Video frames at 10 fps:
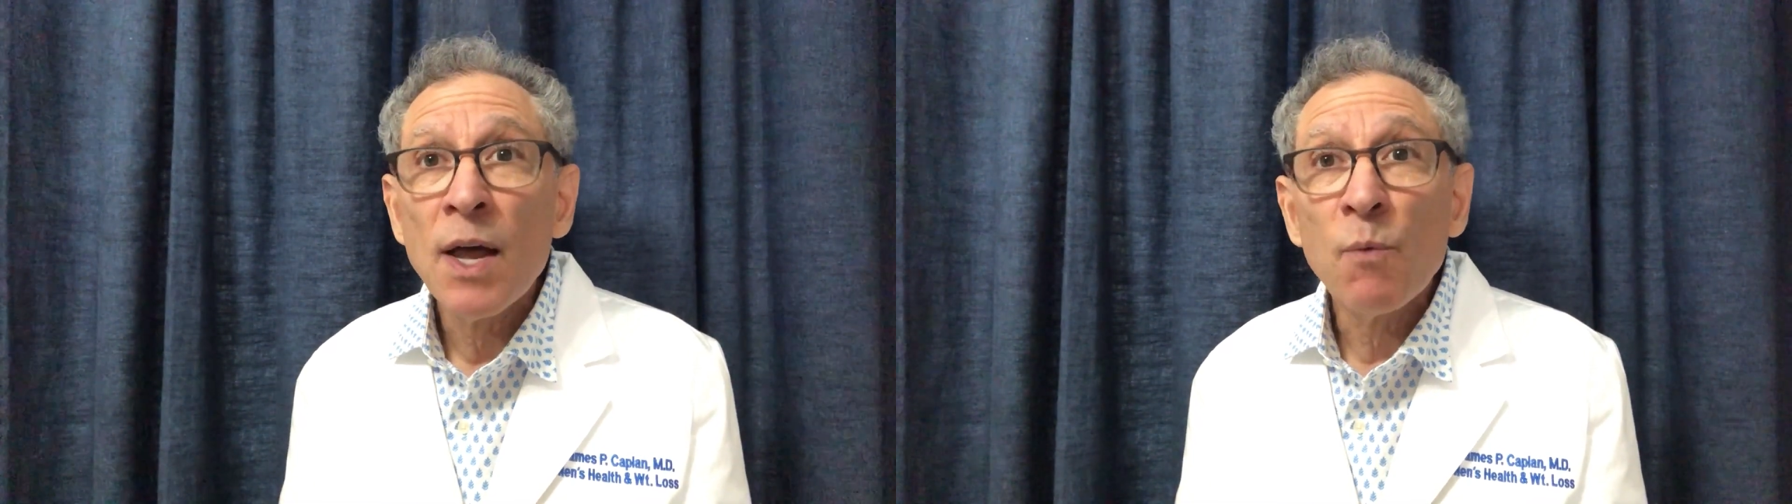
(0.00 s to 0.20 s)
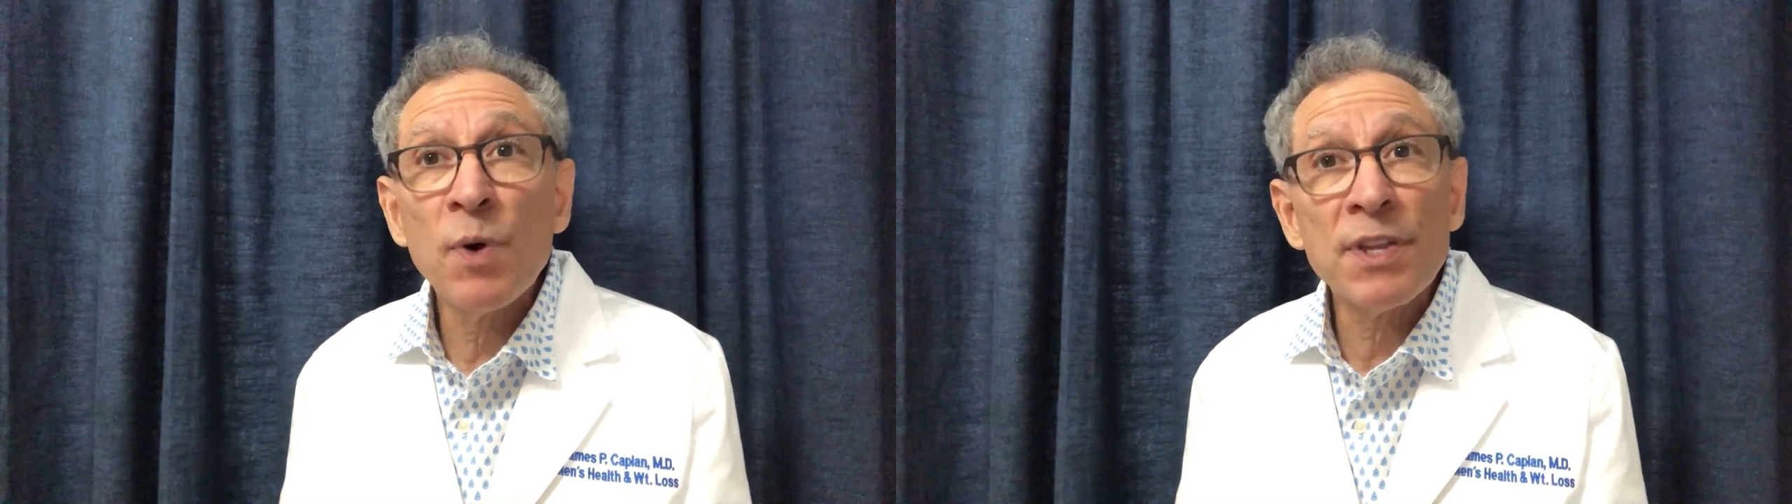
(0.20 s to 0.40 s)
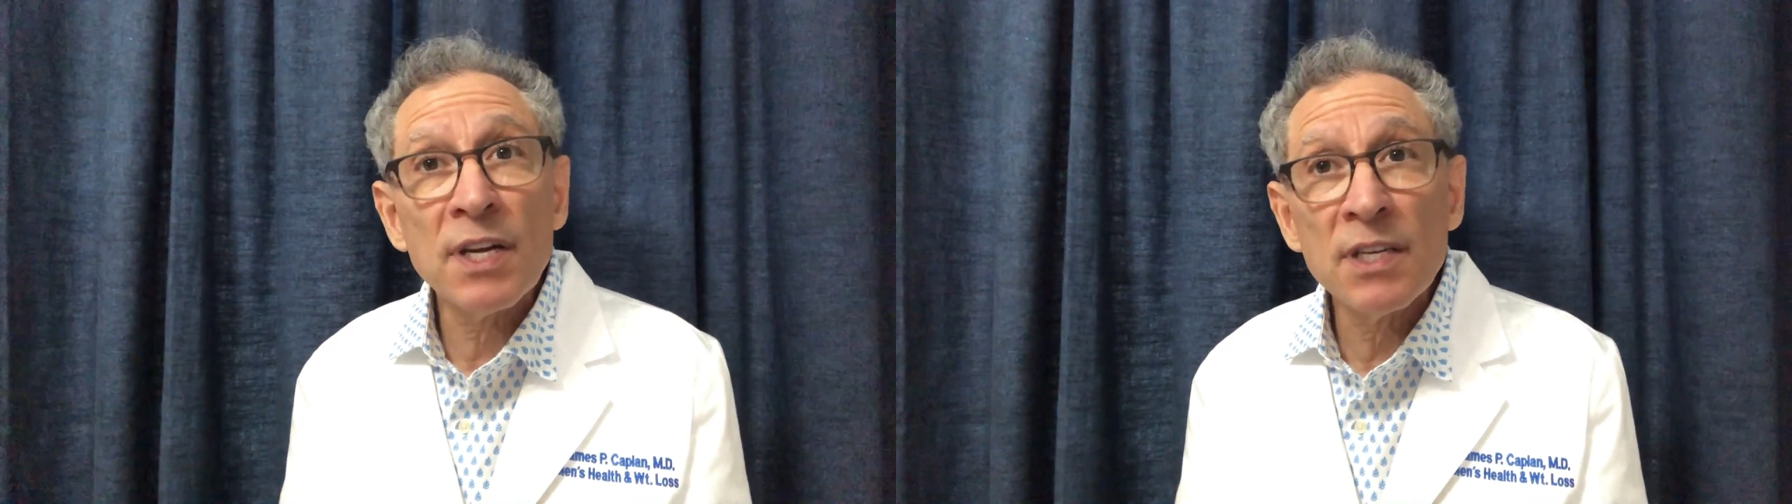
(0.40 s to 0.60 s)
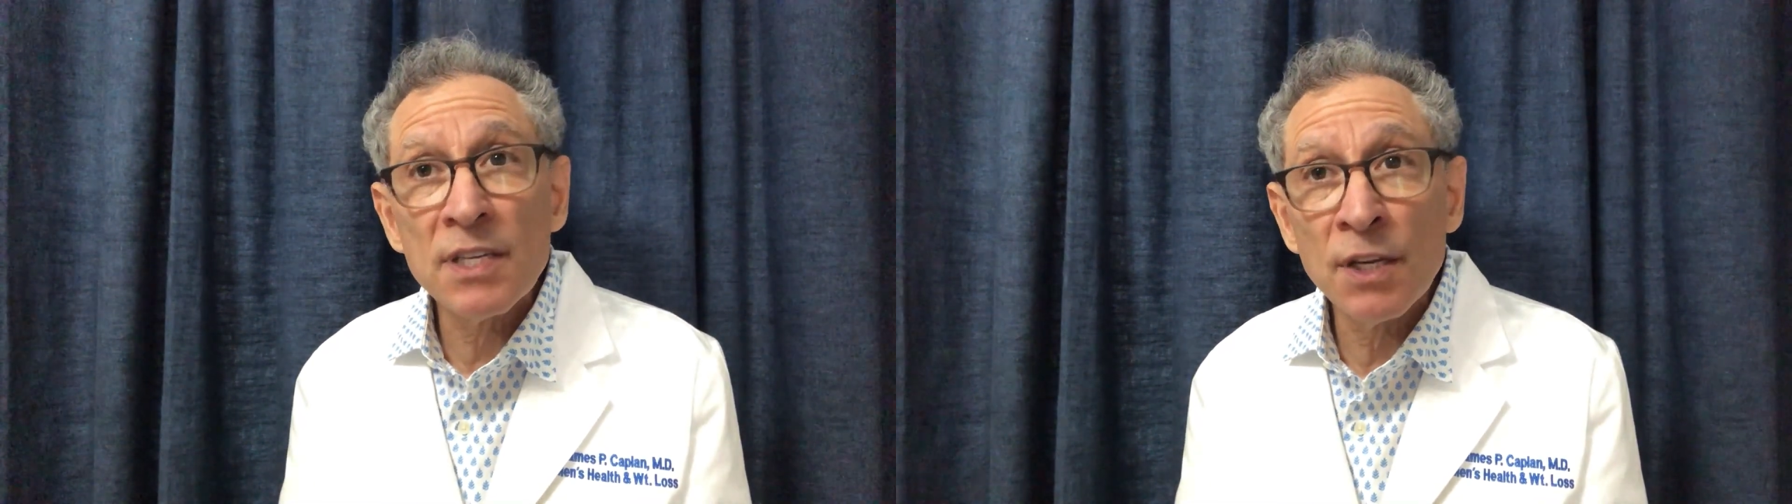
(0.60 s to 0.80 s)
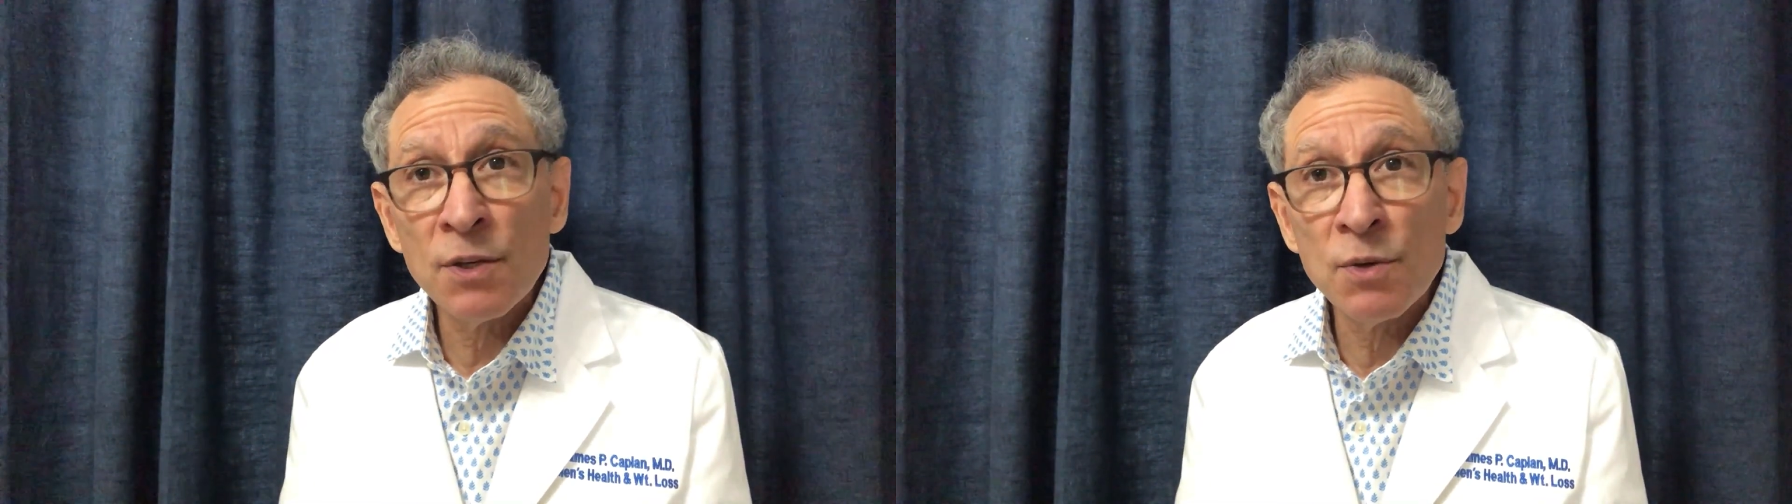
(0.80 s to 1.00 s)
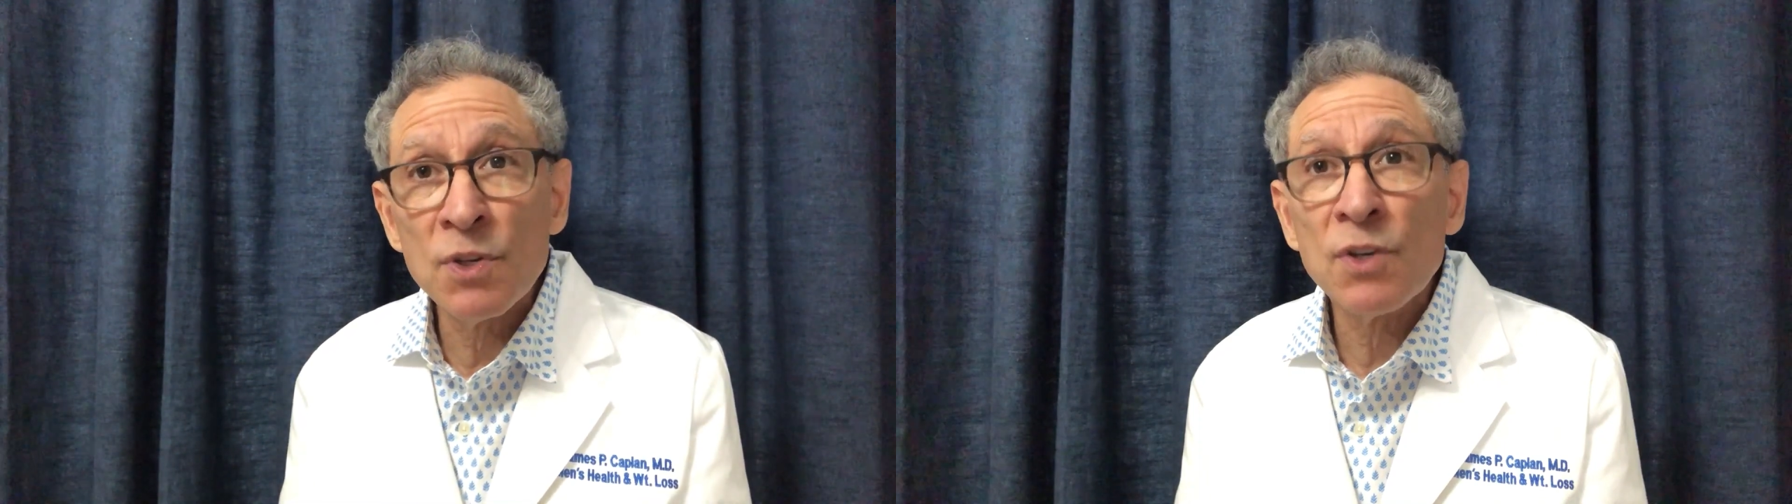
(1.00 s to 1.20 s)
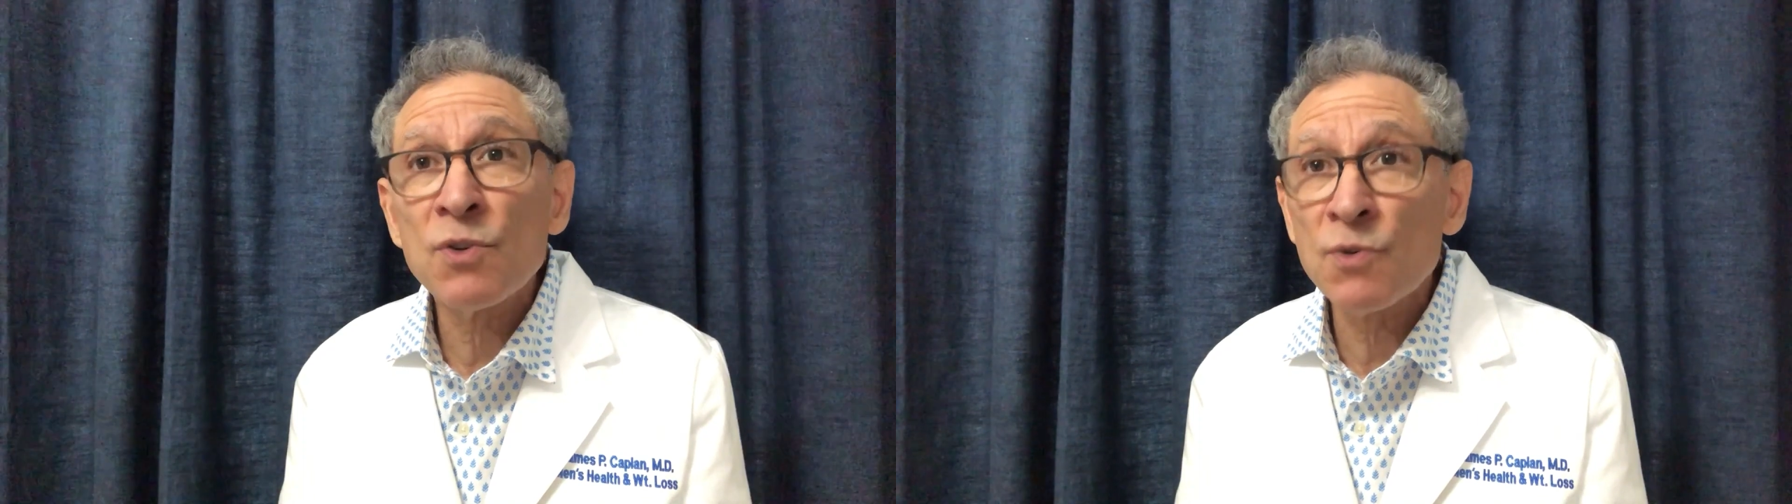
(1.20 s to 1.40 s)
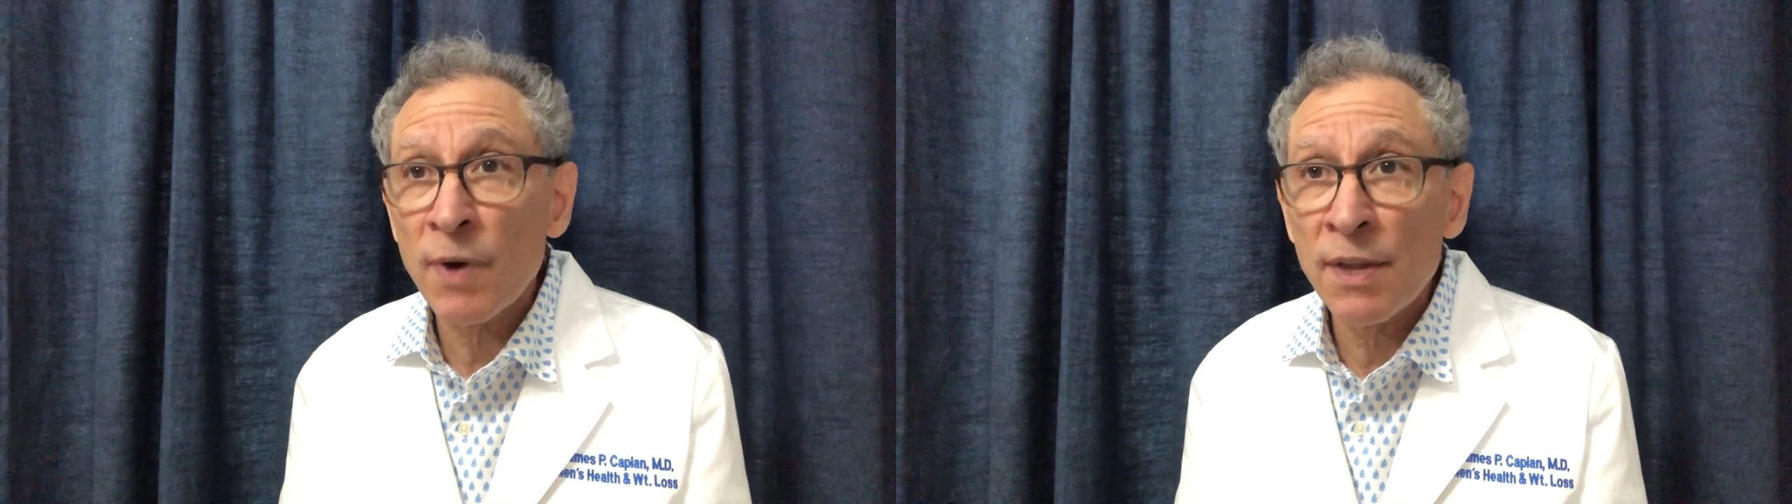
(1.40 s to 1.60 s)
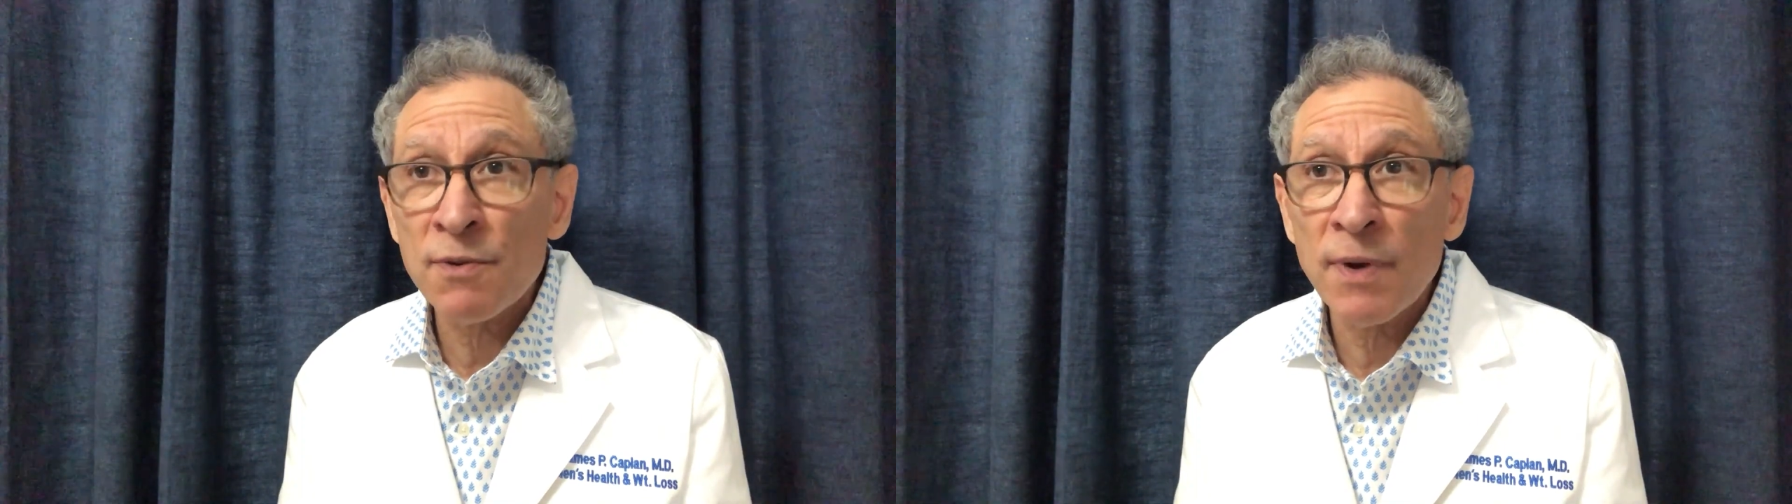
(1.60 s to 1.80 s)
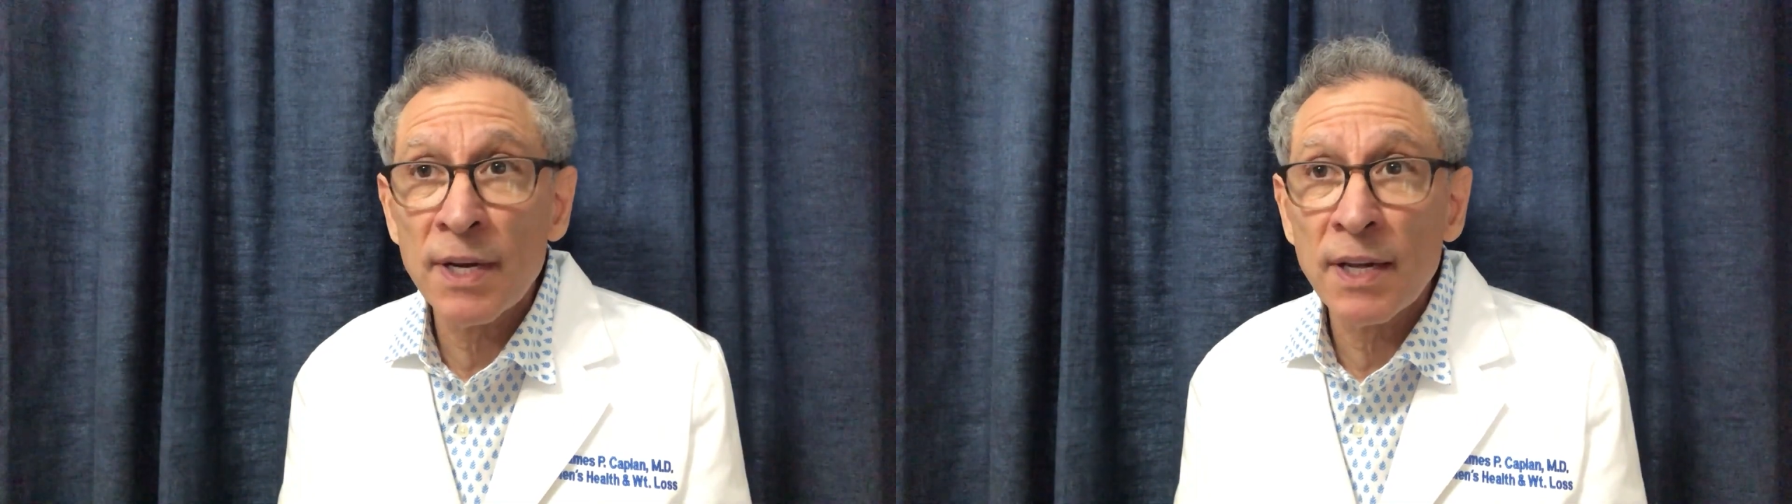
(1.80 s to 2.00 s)
with continued strength
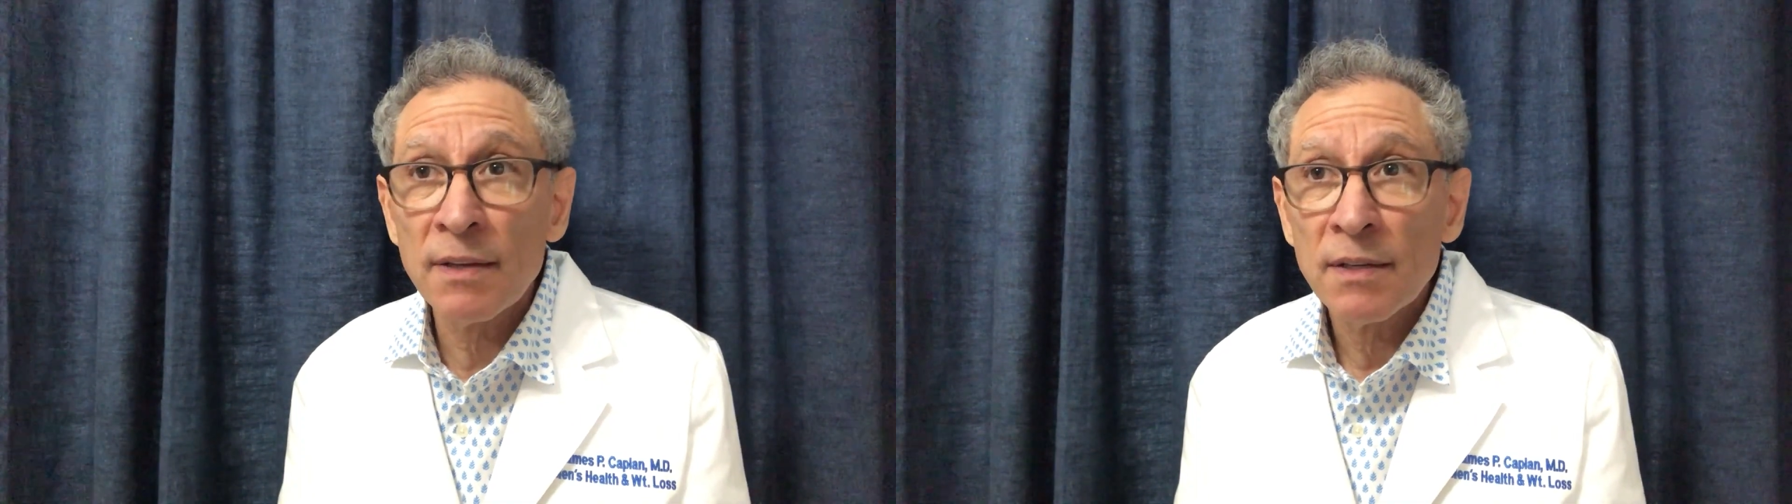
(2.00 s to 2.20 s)
training.